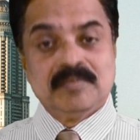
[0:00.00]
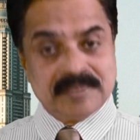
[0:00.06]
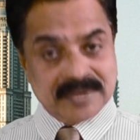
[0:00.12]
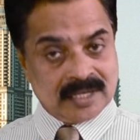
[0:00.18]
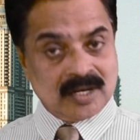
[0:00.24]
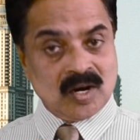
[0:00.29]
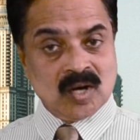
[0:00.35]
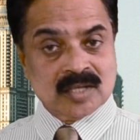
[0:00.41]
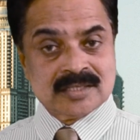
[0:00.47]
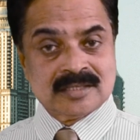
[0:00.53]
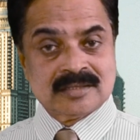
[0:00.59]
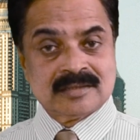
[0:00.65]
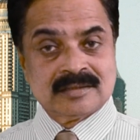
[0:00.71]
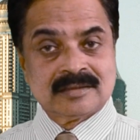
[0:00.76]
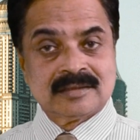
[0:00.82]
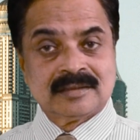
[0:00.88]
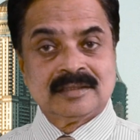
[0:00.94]

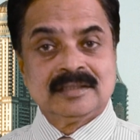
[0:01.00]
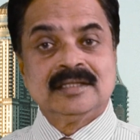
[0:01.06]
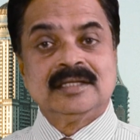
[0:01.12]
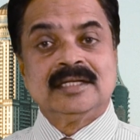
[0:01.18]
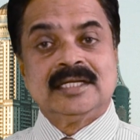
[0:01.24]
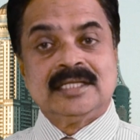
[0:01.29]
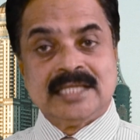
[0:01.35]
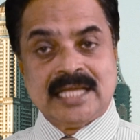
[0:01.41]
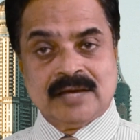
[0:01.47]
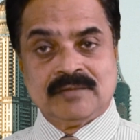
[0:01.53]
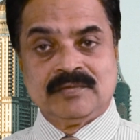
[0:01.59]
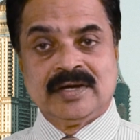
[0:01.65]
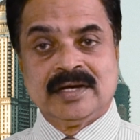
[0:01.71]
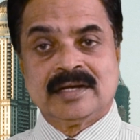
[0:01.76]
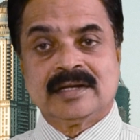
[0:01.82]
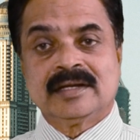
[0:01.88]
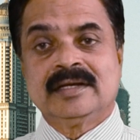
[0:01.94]
Because they
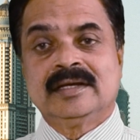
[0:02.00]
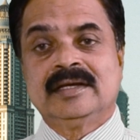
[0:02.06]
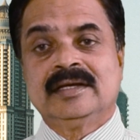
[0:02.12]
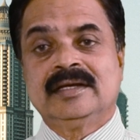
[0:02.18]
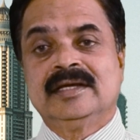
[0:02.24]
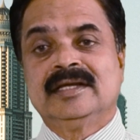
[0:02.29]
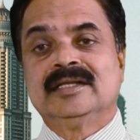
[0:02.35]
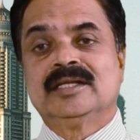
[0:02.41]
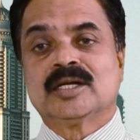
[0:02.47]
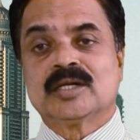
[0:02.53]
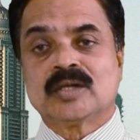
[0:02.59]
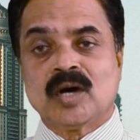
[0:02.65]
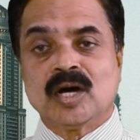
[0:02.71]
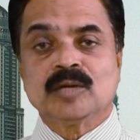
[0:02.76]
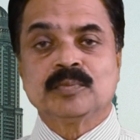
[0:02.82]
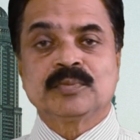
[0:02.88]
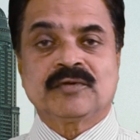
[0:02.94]
were in the
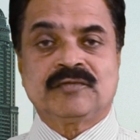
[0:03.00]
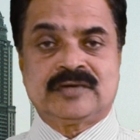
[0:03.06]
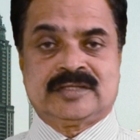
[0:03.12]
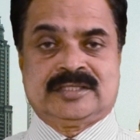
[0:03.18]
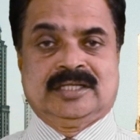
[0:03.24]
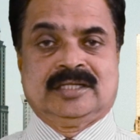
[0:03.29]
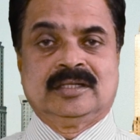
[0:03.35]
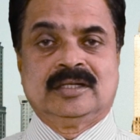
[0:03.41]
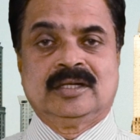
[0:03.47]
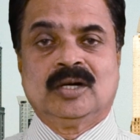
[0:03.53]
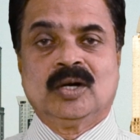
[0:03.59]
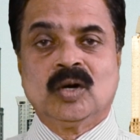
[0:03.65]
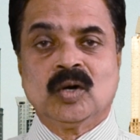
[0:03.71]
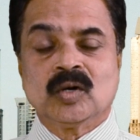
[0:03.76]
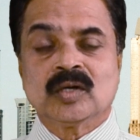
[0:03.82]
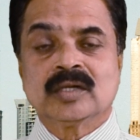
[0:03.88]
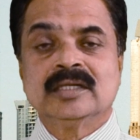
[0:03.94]
wrong profession
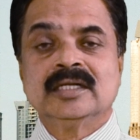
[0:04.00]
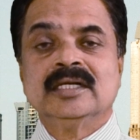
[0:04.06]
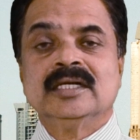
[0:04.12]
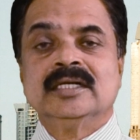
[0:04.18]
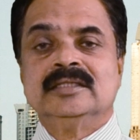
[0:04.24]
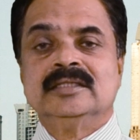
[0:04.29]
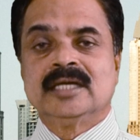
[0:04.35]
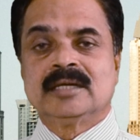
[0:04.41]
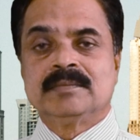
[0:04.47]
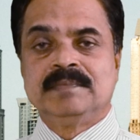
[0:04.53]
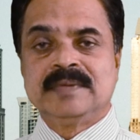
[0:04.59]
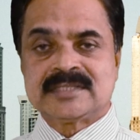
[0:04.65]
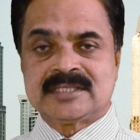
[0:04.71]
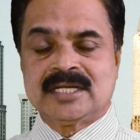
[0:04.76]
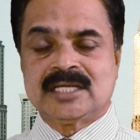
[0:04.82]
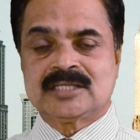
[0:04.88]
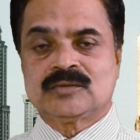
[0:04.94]
or their
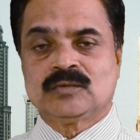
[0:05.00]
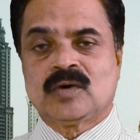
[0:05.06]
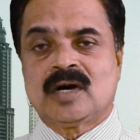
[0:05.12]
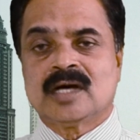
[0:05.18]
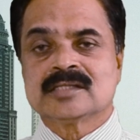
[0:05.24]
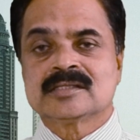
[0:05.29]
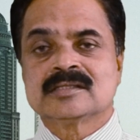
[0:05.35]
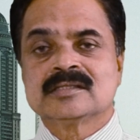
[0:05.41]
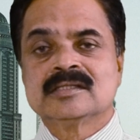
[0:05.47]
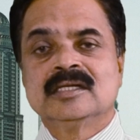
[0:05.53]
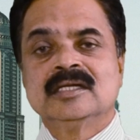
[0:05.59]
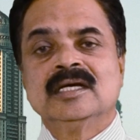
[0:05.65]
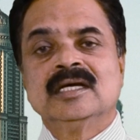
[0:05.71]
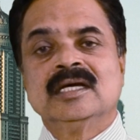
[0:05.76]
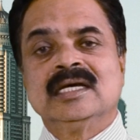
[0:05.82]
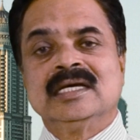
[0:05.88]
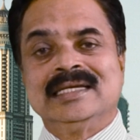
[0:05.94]
business was
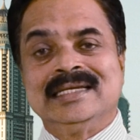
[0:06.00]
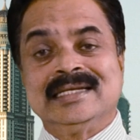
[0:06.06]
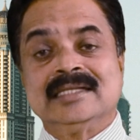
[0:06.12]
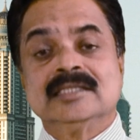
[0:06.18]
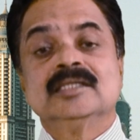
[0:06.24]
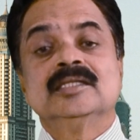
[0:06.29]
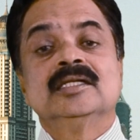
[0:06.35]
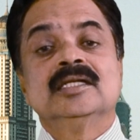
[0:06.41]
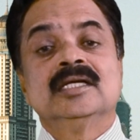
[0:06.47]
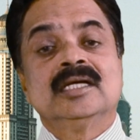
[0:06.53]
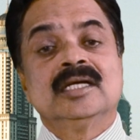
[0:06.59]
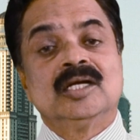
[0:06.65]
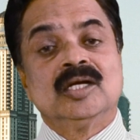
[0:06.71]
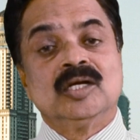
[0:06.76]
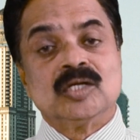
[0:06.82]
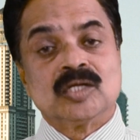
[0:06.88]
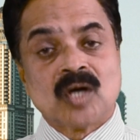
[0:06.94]
in
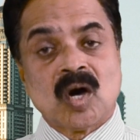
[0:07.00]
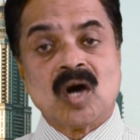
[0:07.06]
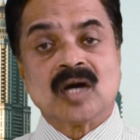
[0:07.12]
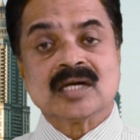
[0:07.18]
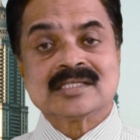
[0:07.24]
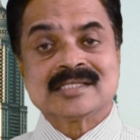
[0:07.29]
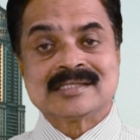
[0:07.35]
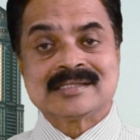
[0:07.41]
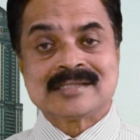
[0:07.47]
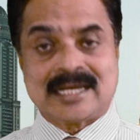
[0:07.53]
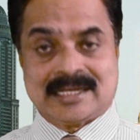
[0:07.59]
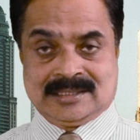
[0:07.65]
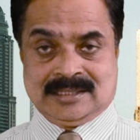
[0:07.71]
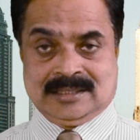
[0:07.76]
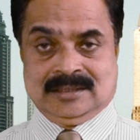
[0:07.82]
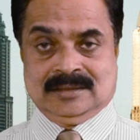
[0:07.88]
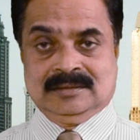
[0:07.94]
wrong
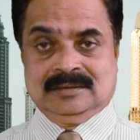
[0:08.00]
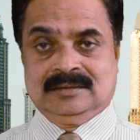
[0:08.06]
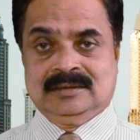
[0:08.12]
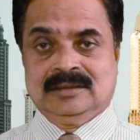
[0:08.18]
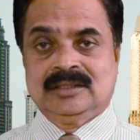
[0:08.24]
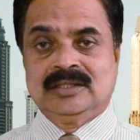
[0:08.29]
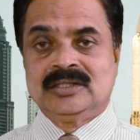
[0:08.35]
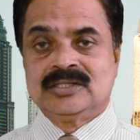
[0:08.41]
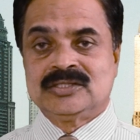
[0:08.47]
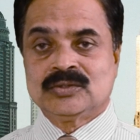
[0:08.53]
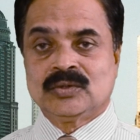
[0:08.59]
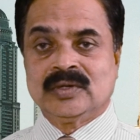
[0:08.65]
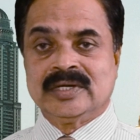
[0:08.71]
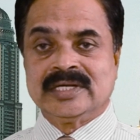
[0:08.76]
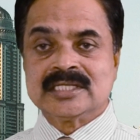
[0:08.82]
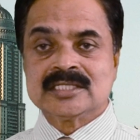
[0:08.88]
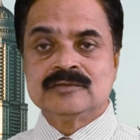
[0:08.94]
sector.
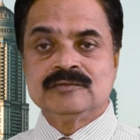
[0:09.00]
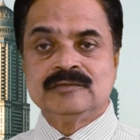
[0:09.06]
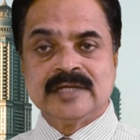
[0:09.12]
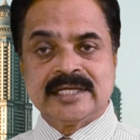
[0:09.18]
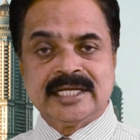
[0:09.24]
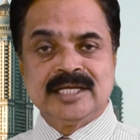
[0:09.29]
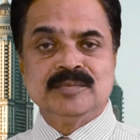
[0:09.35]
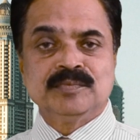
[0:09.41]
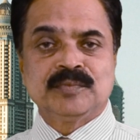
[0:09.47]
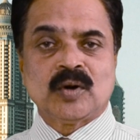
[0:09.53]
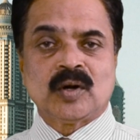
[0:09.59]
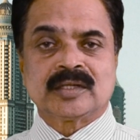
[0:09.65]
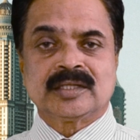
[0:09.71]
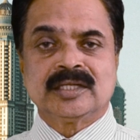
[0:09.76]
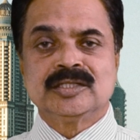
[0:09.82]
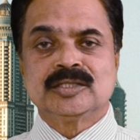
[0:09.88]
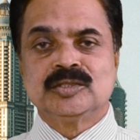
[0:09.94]
So it is very
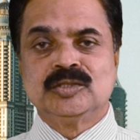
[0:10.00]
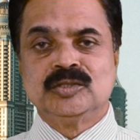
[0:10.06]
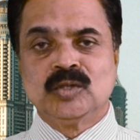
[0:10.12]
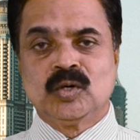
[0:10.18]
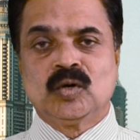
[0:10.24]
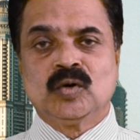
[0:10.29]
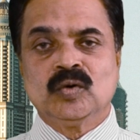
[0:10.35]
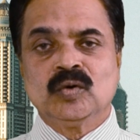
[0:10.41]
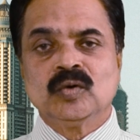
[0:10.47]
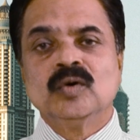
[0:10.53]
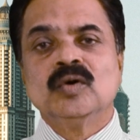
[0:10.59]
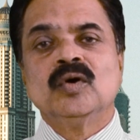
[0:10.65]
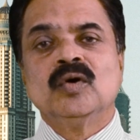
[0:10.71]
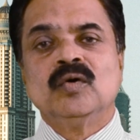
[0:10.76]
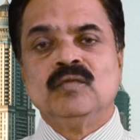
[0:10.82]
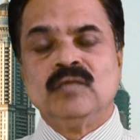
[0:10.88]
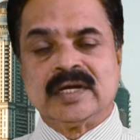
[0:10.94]
important to know
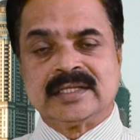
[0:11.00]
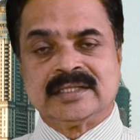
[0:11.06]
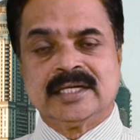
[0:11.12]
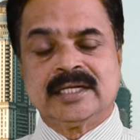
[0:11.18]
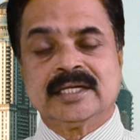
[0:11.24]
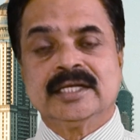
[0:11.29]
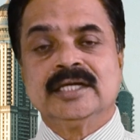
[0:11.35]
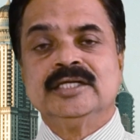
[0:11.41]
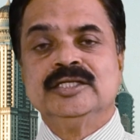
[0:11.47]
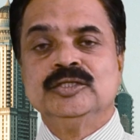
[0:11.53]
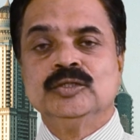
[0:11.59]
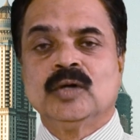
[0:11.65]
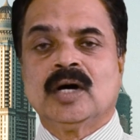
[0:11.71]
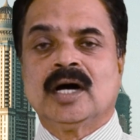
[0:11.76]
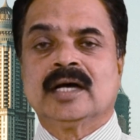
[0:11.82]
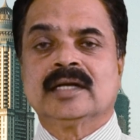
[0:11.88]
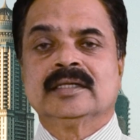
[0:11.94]
whether
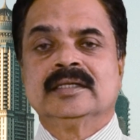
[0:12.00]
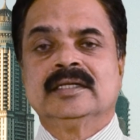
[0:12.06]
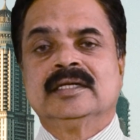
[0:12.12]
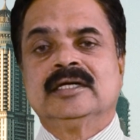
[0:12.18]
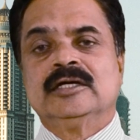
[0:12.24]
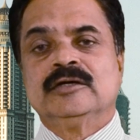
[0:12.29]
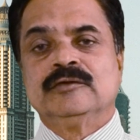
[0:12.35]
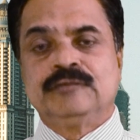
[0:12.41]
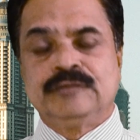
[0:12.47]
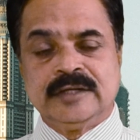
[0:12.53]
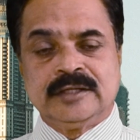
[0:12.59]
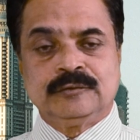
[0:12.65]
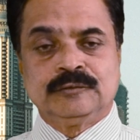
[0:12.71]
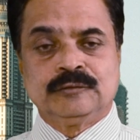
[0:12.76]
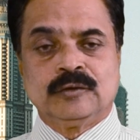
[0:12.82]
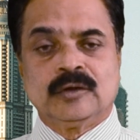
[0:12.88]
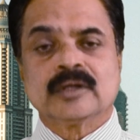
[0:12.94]
you are
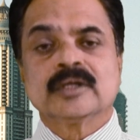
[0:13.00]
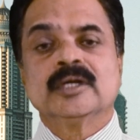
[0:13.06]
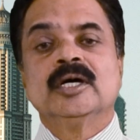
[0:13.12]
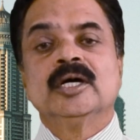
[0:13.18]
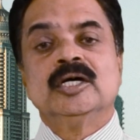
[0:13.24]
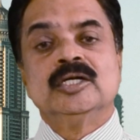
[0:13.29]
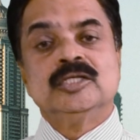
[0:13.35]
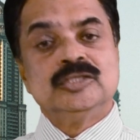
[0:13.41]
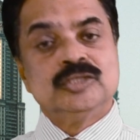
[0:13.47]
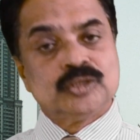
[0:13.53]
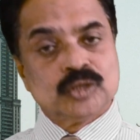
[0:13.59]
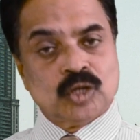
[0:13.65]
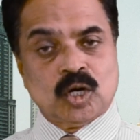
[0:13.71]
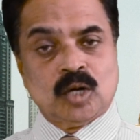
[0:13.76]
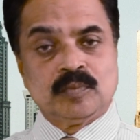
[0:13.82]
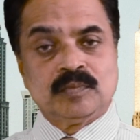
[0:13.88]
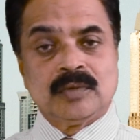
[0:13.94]
fit for
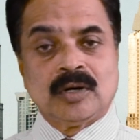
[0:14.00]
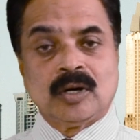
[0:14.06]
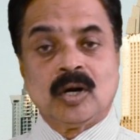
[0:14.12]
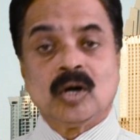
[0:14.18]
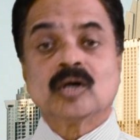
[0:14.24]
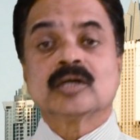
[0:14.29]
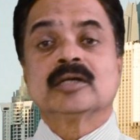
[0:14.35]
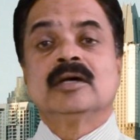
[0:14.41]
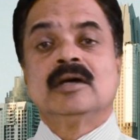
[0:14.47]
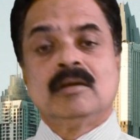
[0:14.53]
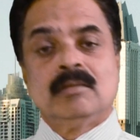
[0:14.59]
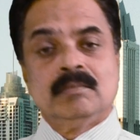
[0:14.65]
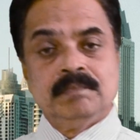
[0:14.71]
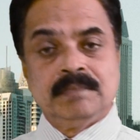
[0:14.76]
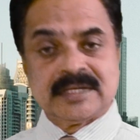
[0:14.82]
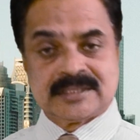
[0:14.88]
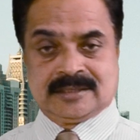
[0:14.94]
job
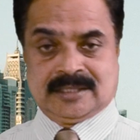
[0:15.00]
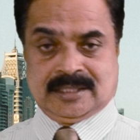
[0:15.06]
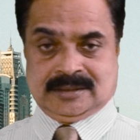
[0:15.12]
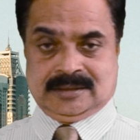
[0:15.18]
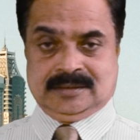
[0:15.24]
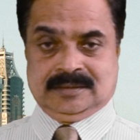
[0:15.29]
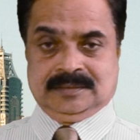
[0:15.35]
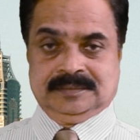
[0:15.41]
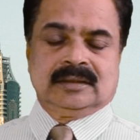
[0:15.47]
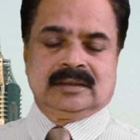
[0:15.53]
or business.